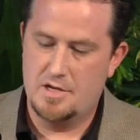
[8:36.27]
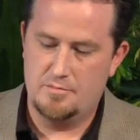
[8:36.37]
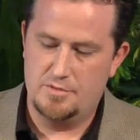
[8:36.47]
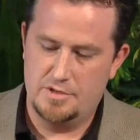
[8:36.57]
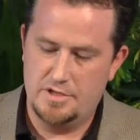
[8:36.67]
I
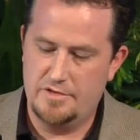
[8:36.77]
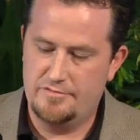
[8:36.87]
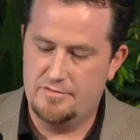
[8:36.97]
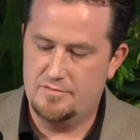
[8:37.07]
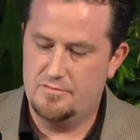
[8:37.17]
had
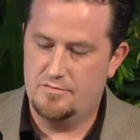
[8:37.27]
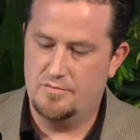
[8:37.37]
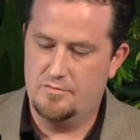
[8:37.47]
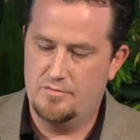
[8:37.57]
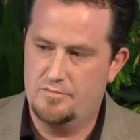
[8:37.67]
believed
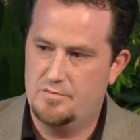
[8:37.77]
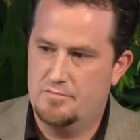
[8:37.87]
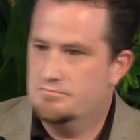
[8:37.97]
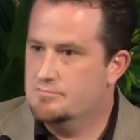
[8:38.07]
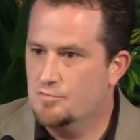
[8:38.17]

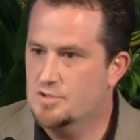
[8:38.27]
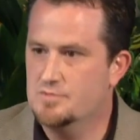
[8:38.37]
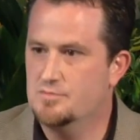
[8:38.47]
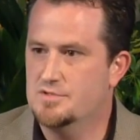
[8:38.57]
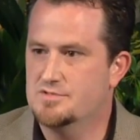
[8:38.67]

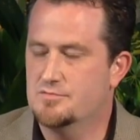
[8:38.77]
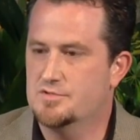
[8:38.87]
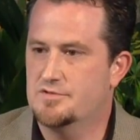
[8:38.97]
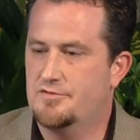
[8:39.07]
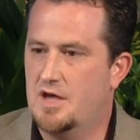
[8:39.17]

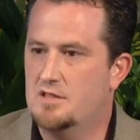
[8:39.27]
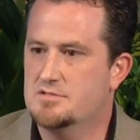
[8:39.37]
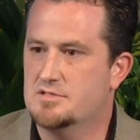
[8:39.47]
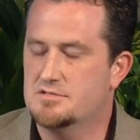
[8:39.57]
was a fallacy.